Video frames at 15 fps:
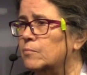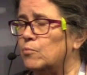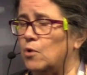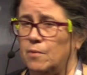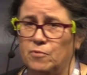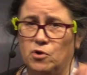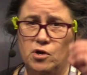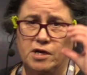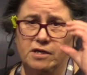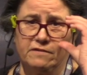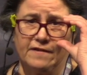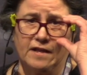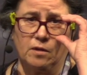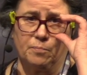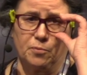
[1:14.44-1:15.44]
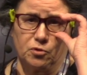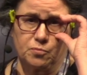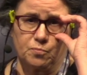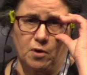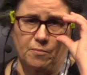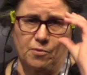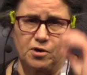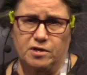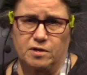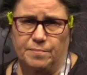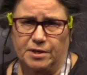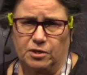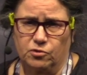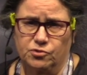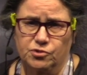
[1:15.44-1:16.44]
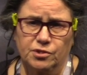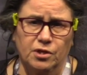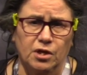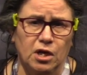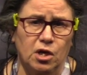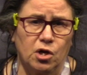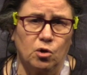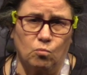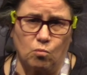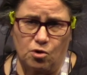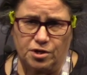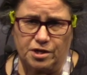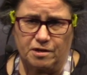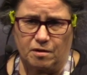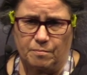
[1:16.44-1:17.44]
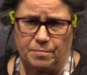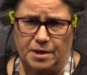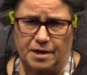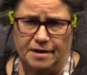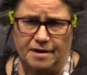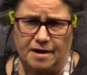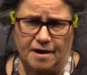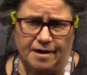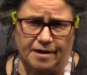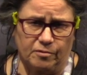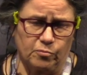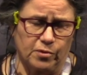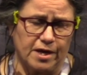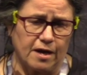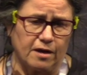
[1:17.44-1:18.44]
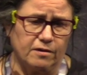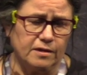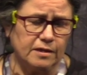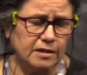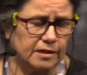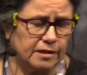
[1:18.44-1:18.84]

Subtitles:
primary developers, primary committers, working on Bind 9. We had